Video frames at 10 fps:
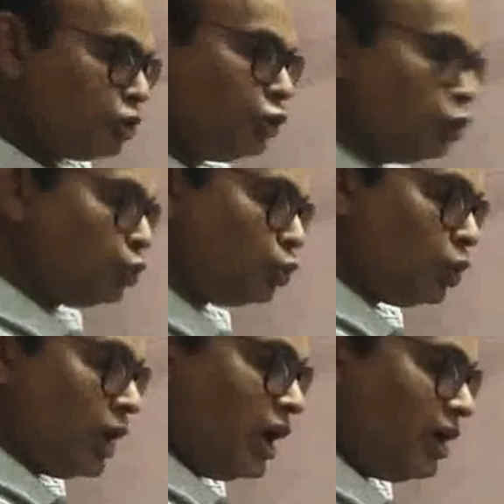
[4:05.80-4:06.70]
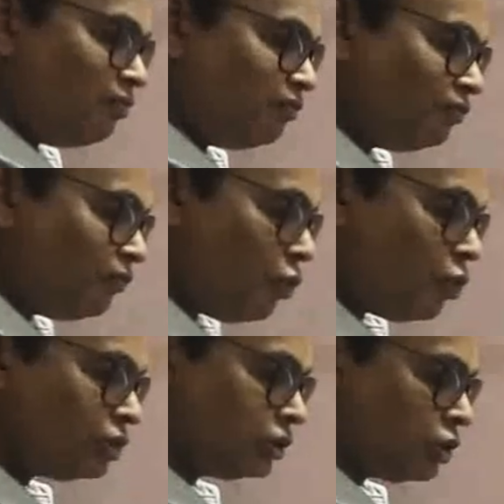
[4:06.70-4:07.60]
due to a
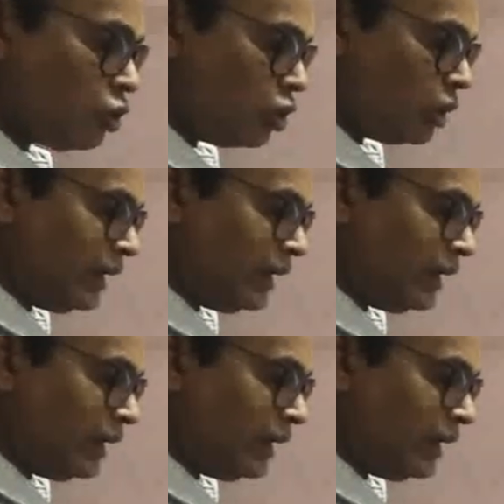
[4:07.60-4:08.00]
force called